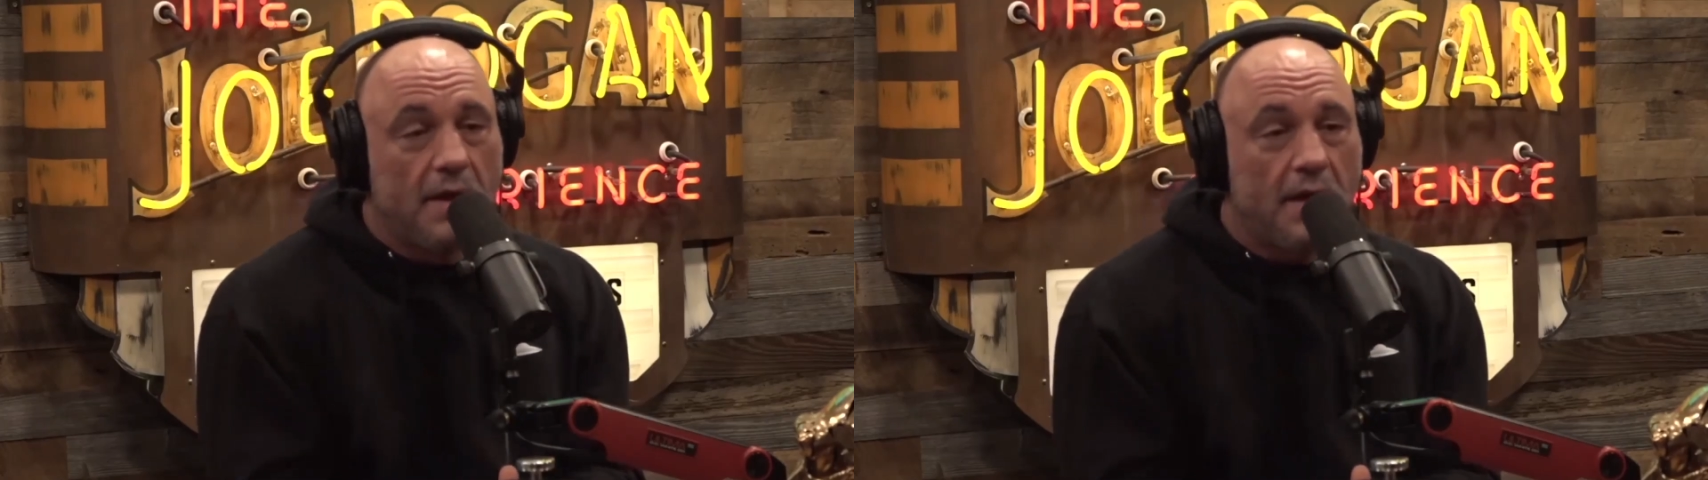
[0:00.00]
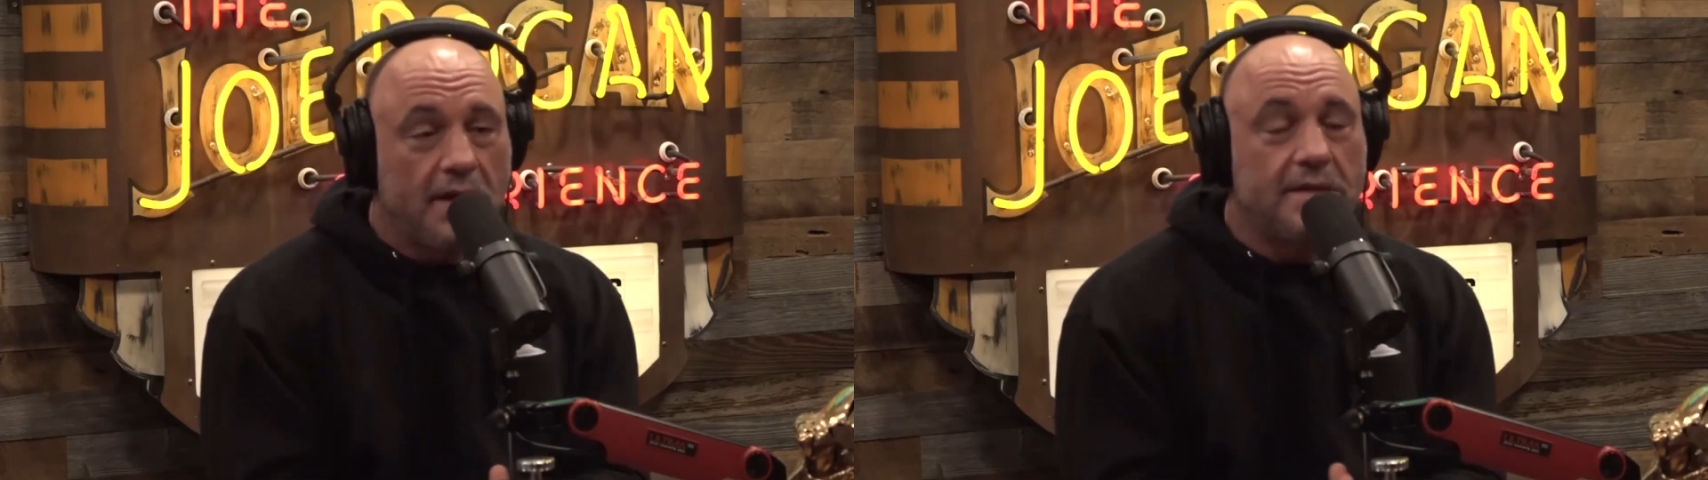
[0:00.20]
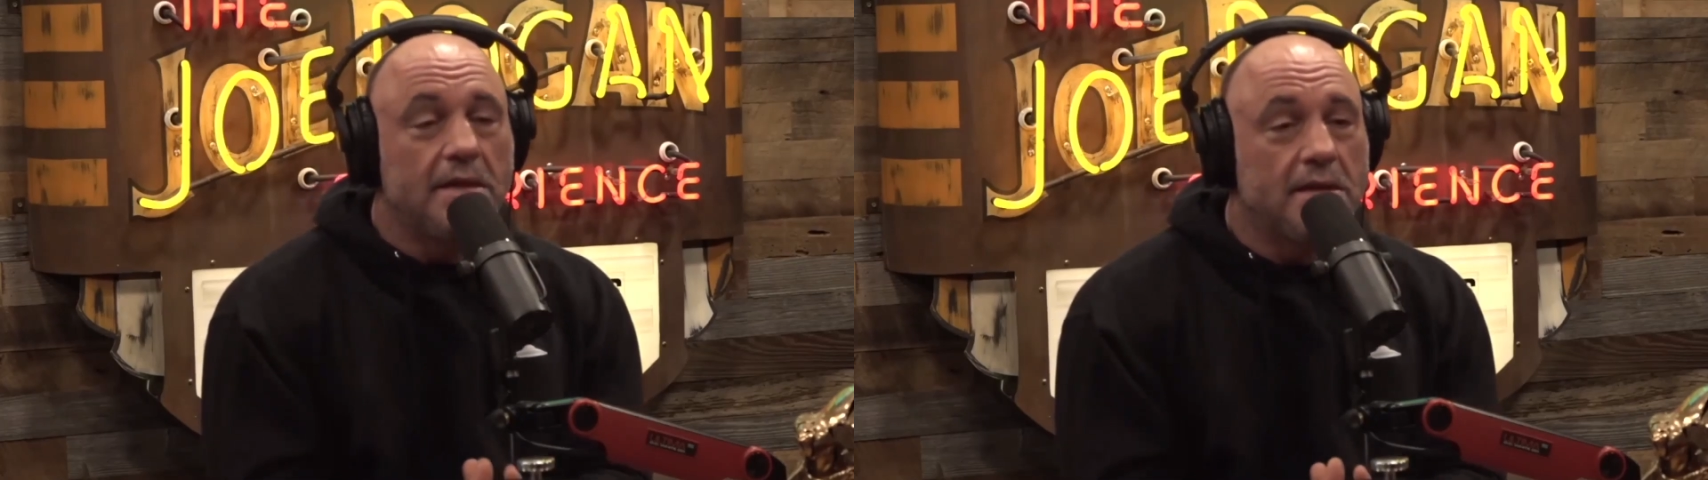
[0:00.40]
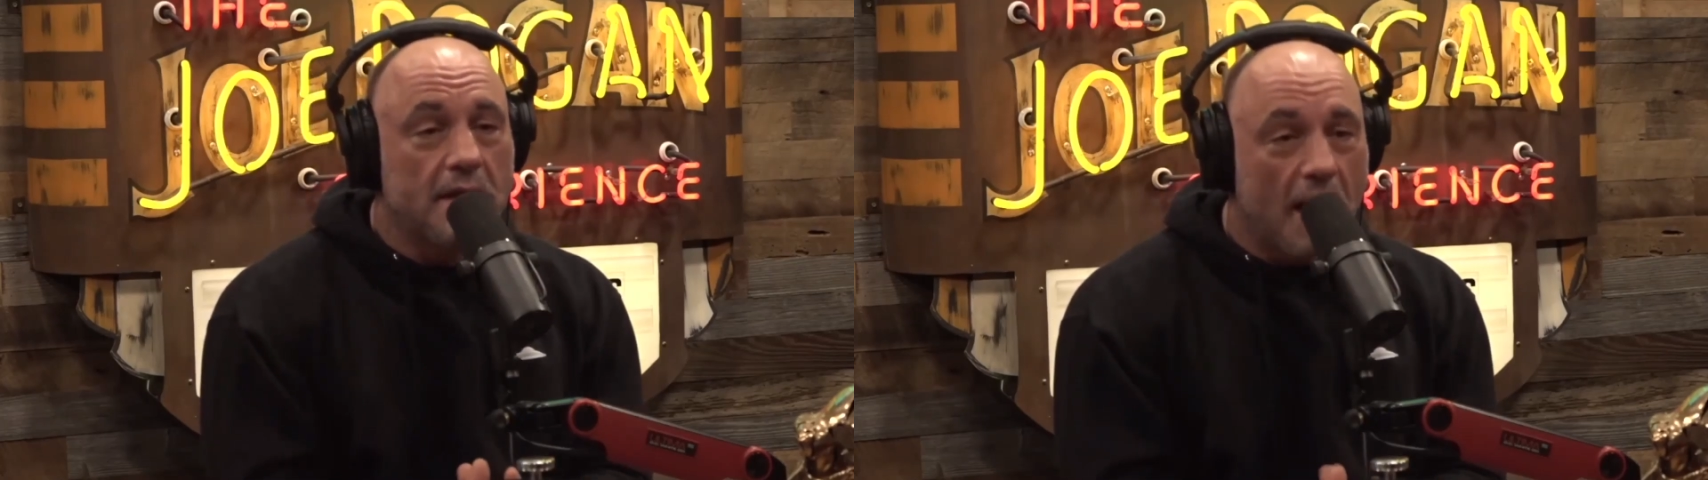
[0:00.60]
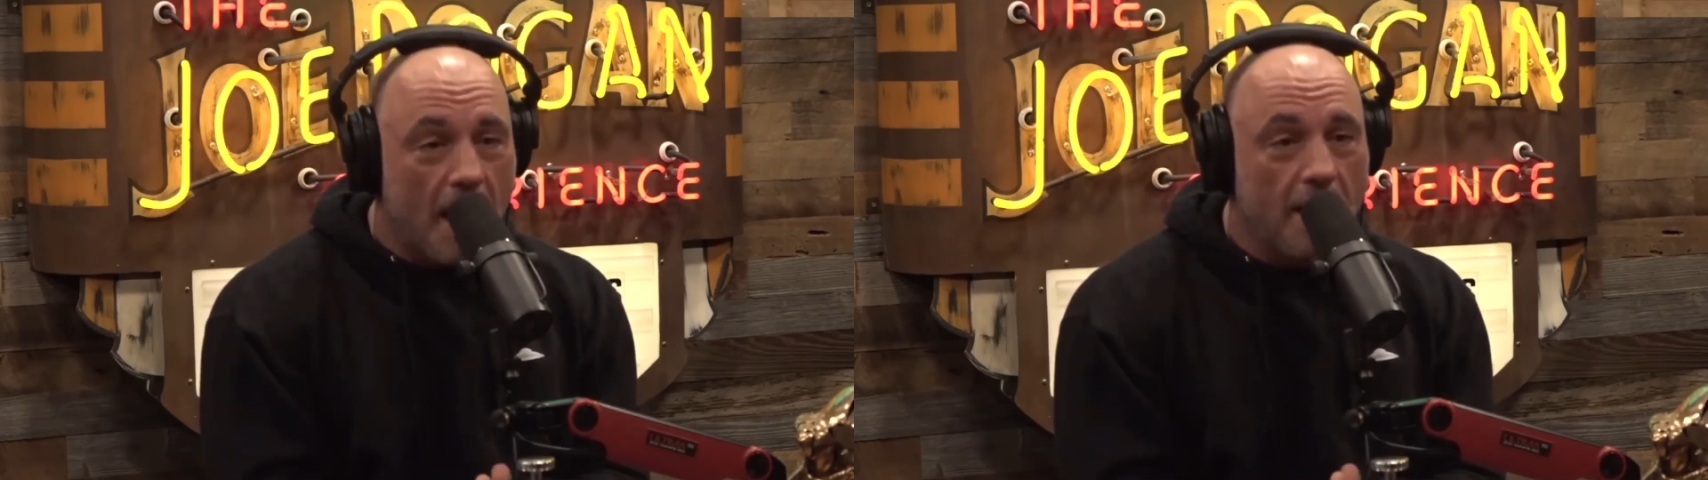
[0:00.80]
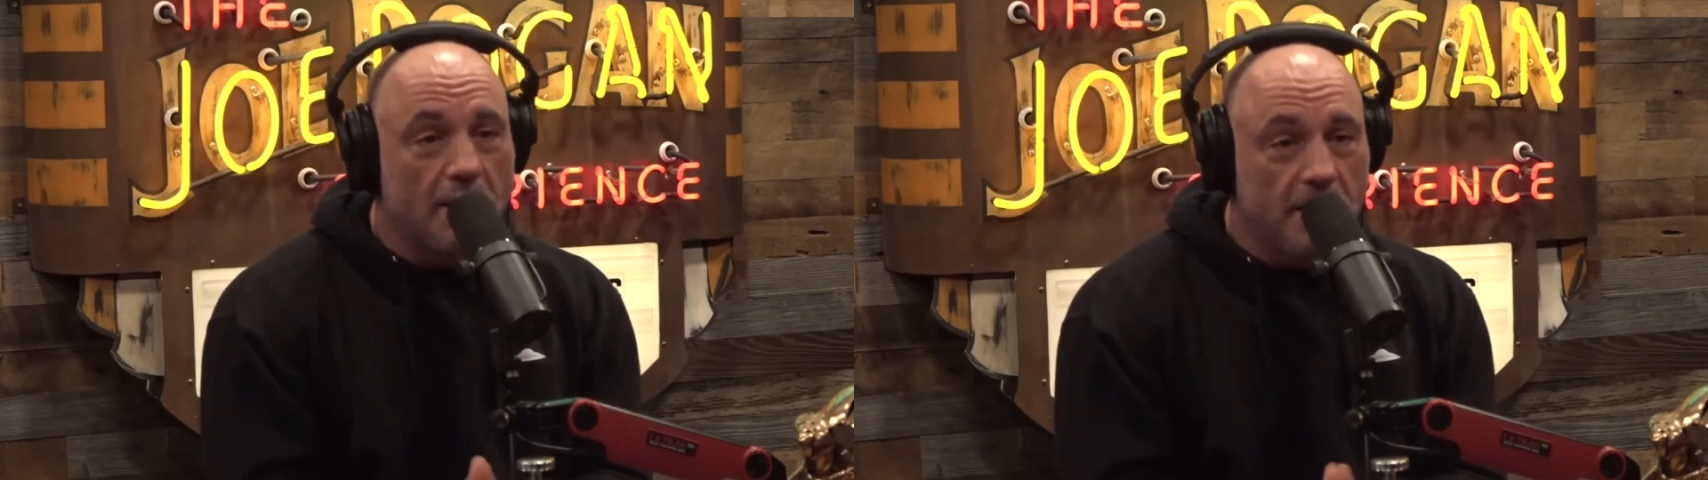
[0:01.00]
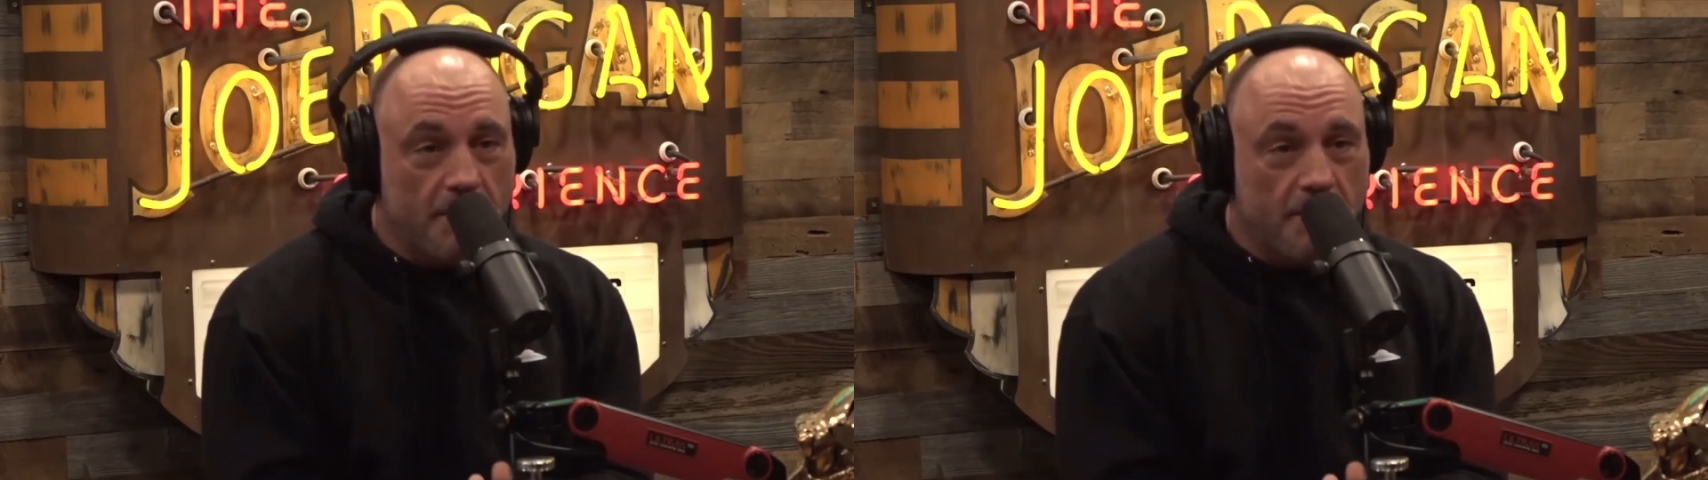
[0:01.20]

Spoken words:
it's entirely